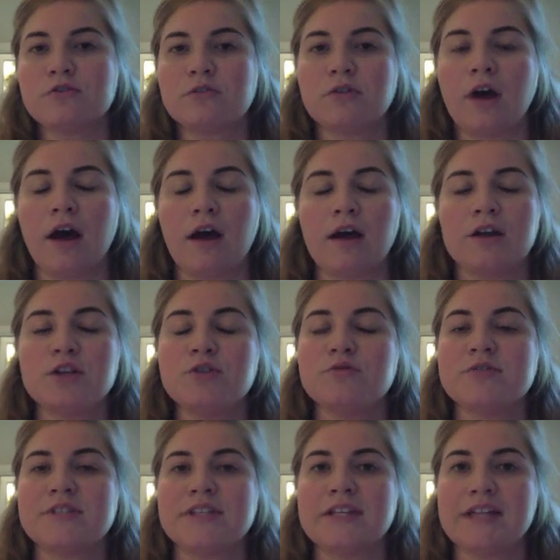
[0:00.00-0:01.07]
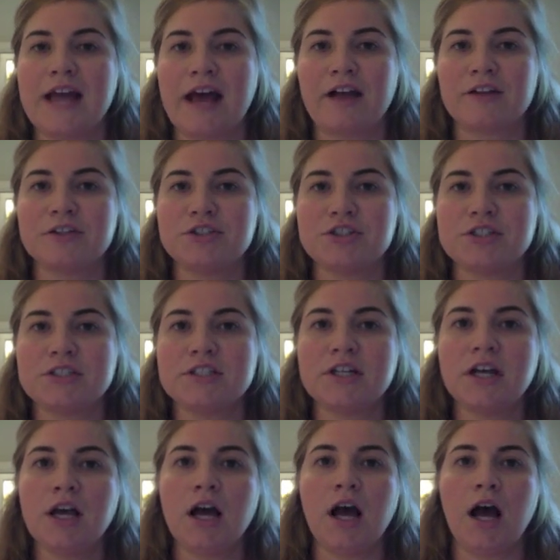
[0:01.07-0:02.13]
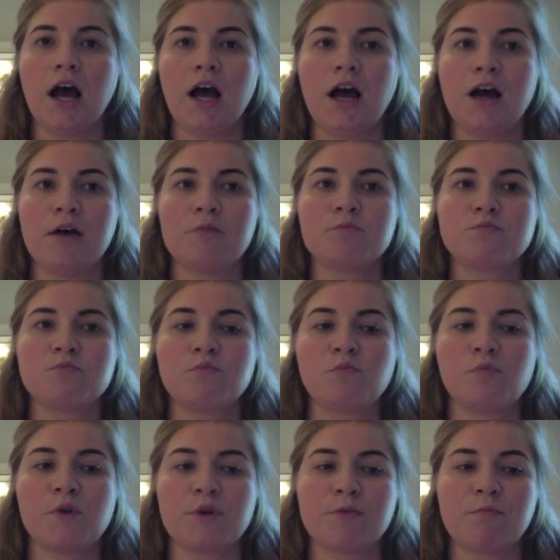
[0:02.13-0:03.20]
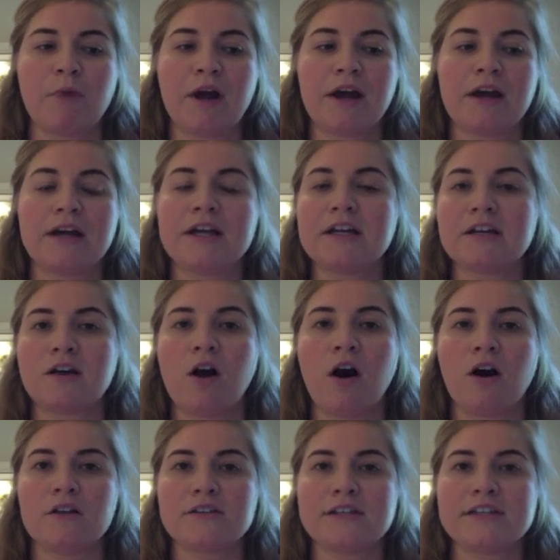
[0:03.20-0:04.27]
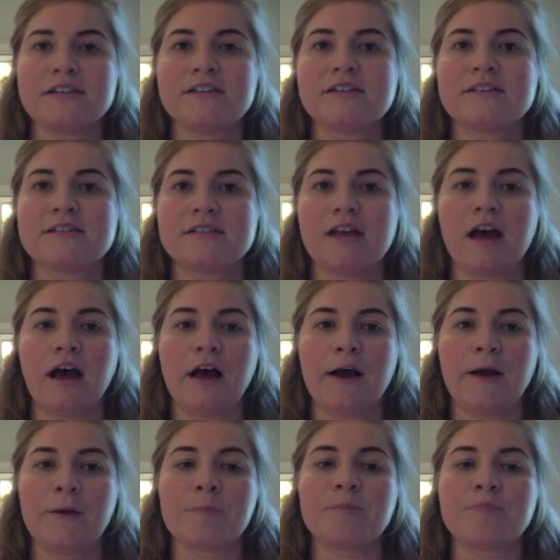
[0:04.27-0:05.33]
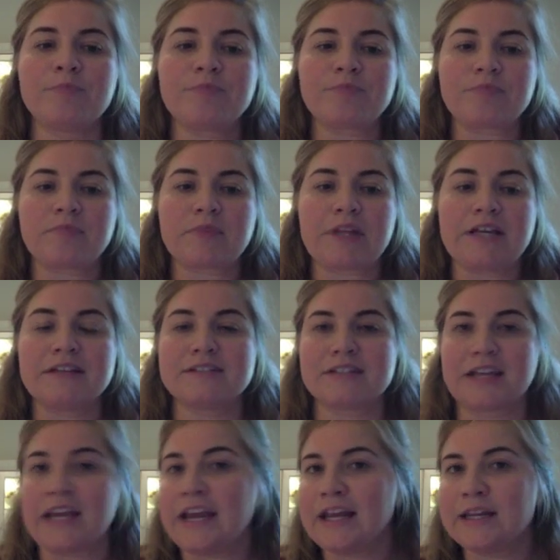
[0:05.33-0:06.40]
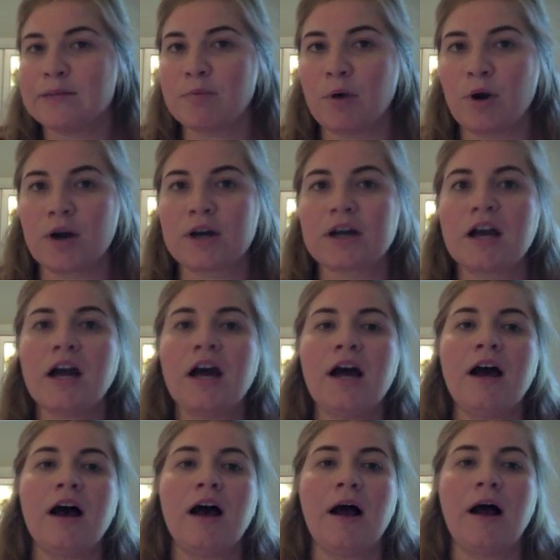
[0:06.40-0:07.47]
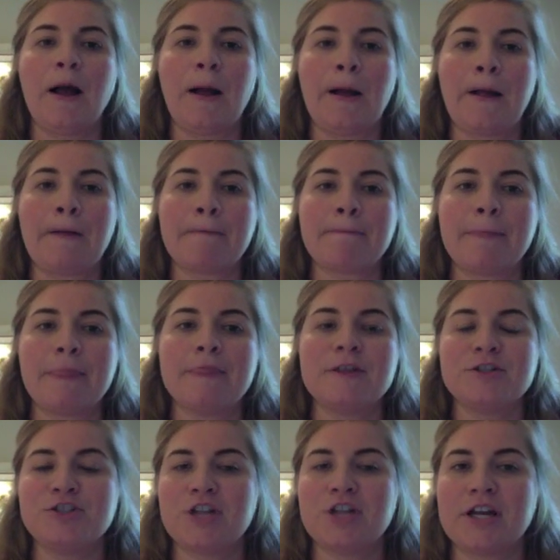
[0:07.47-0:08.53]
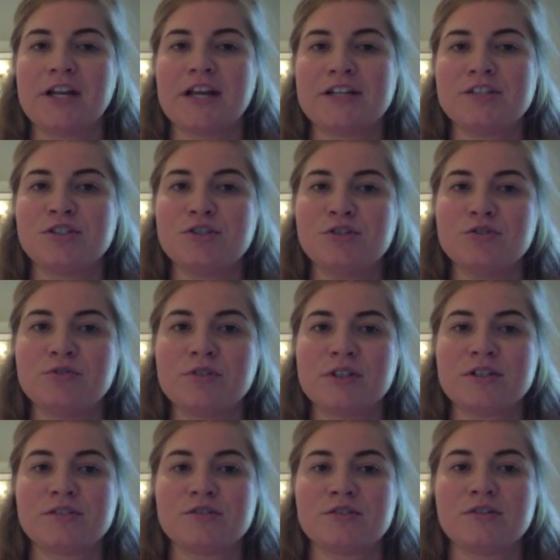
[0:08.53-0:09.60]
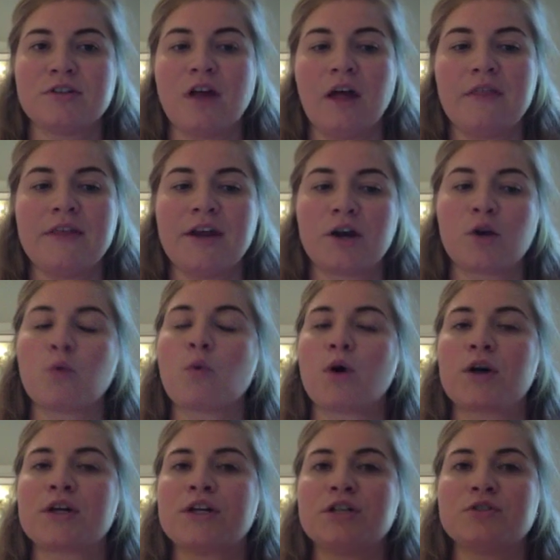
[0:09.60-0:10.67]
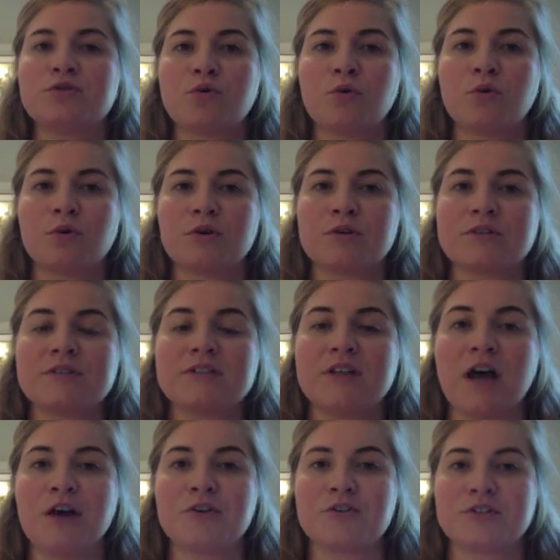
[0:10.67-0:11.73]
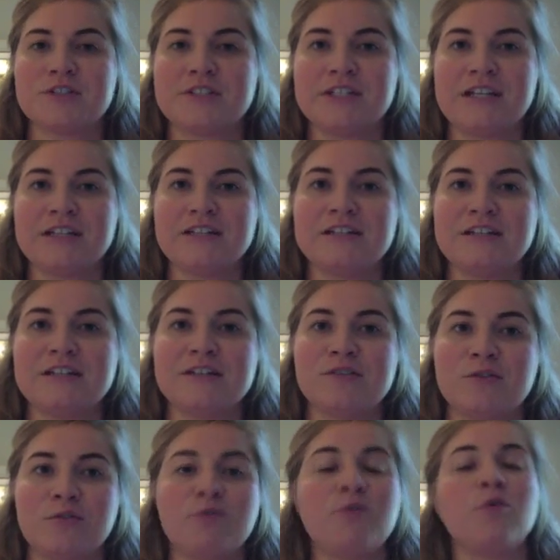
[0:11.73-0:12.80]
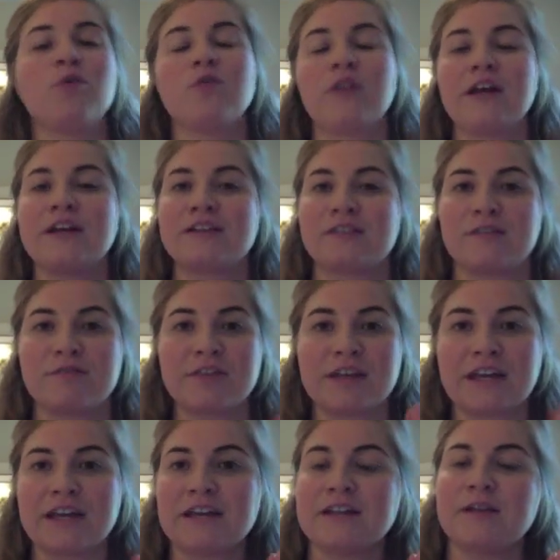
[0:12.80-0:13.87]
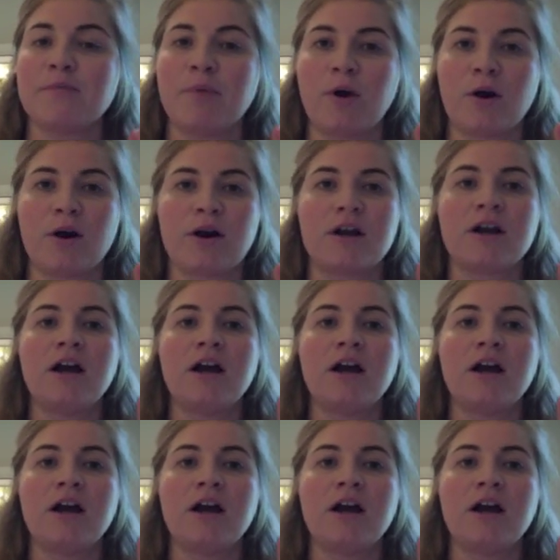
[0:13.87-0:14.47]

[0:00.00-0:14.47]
use the analogy with my colleagues is a candy bar. The gen ed students, they are working towards understanding the full length of the candy bar,